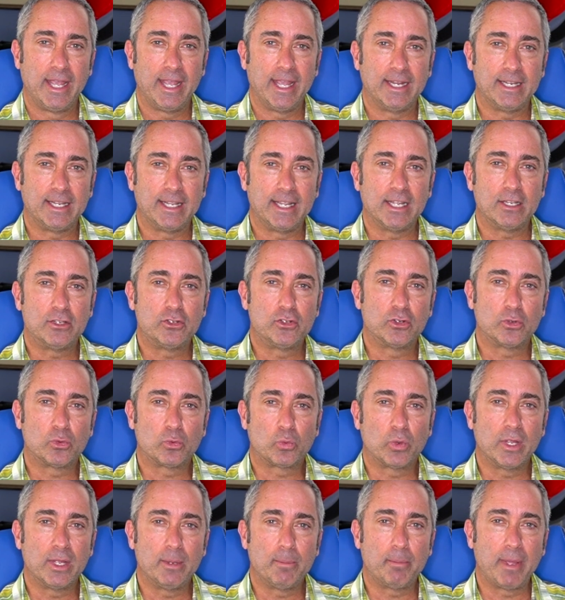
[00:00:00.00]
and get your
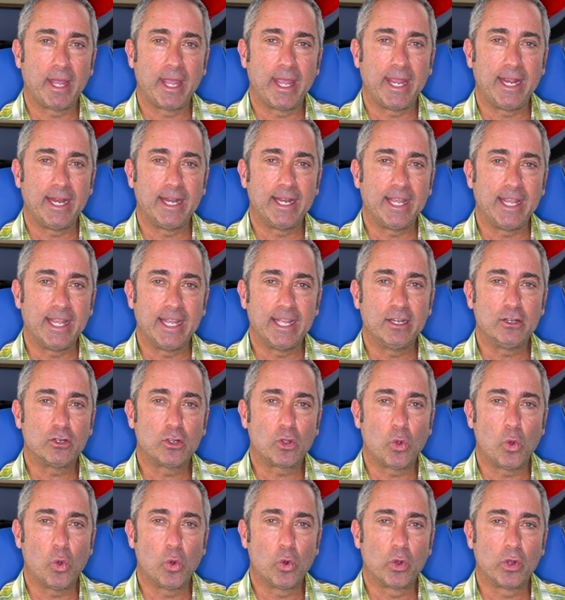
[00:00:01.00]
rent paid in
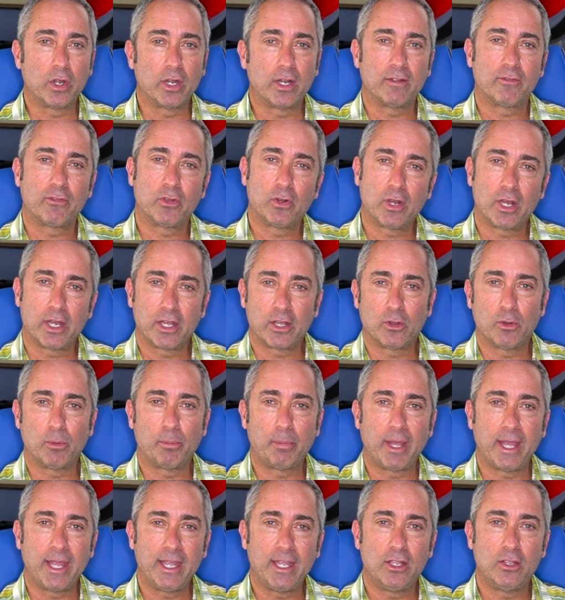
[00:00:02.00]
court if they're not going
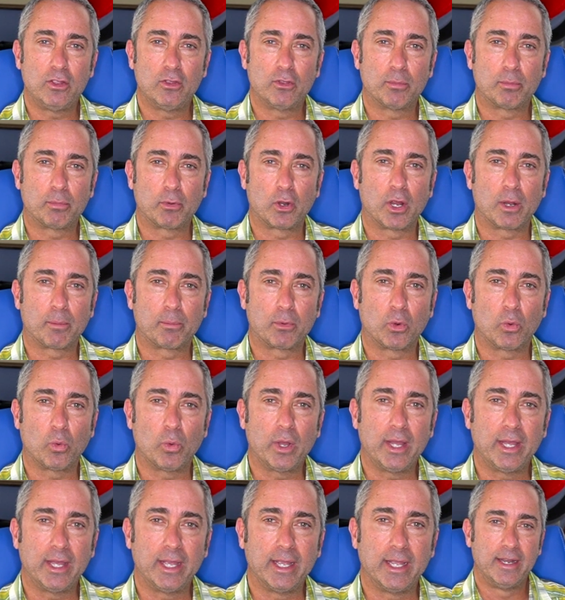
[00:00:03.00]
to pay you the proper
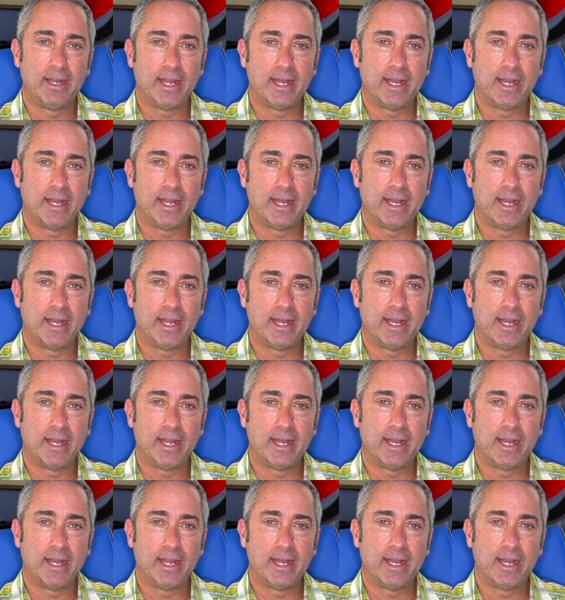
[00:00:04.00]
way.